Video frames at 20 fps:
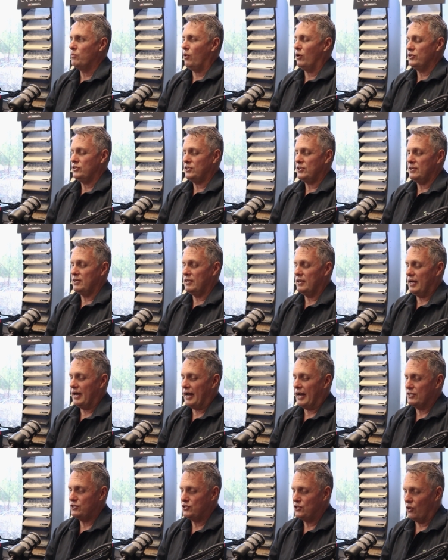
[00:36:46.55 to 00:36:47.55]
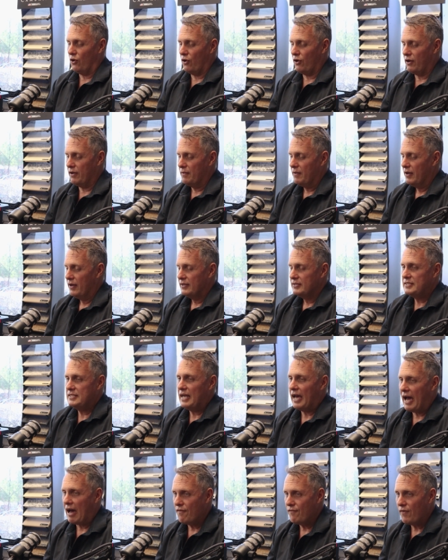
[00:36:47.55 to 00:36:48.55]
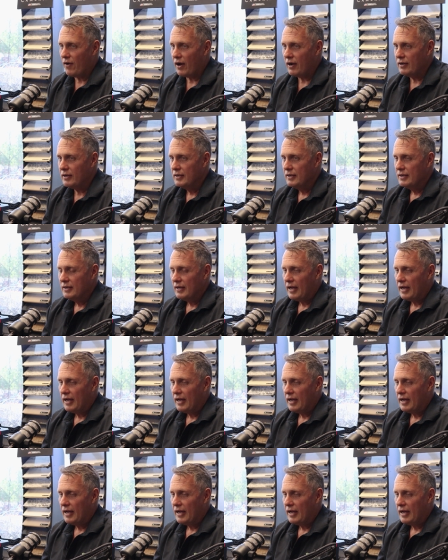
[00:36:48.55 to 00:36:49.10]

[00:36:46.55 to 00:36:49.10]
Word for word: watching uh, Jon Taffer,